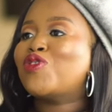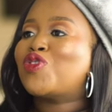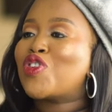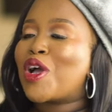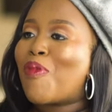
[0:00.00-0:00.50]

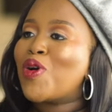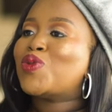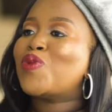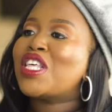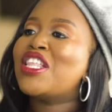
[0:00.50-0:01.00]
those trigger
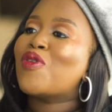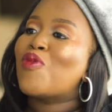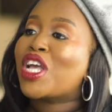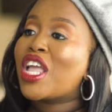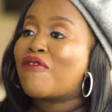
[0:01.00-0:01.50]
points within the
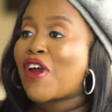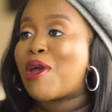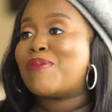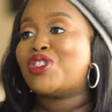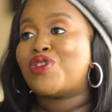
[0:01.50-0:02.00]
working
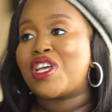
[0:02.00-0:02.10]
environment